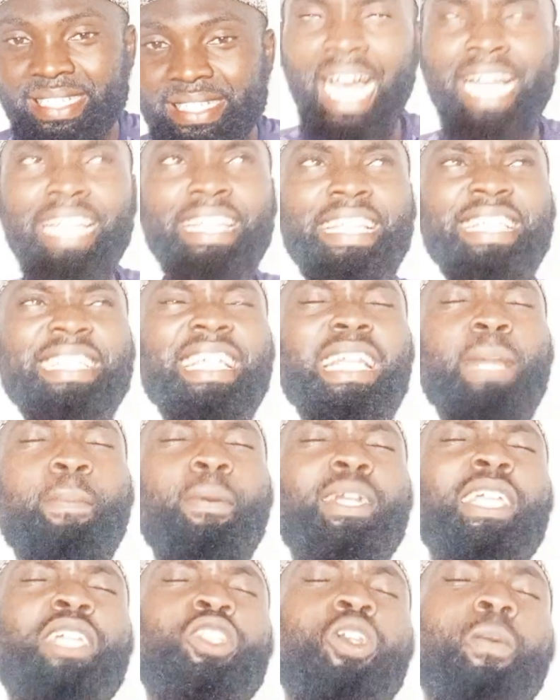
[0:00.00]
And this is an
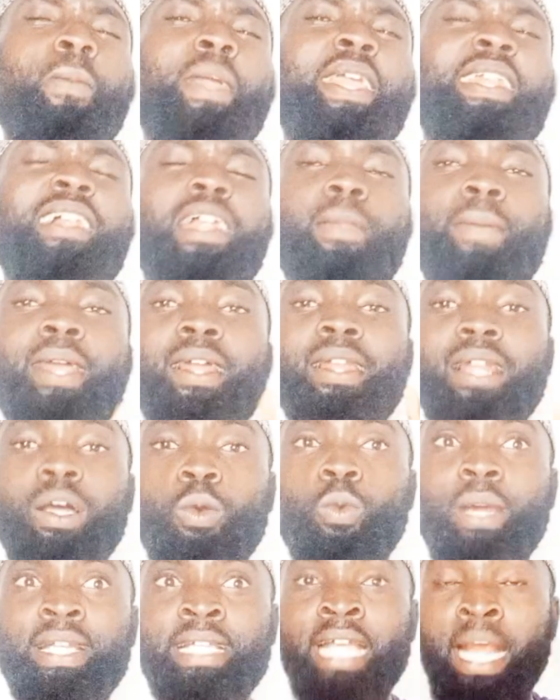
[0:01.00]
important topic in Arabic
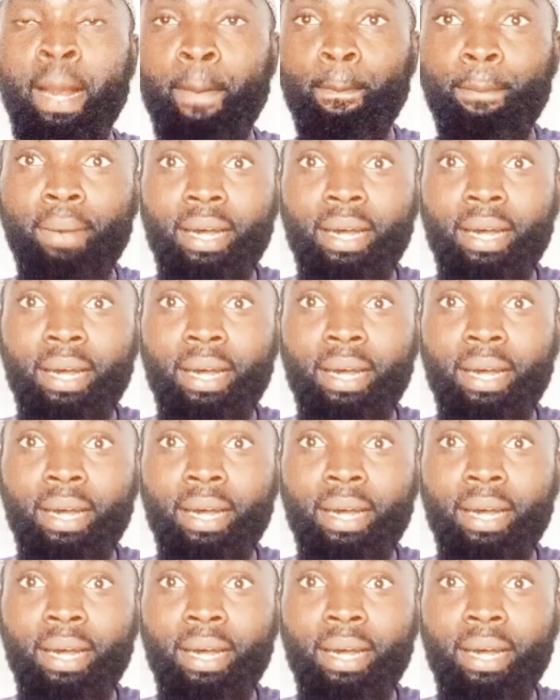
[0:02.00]
language.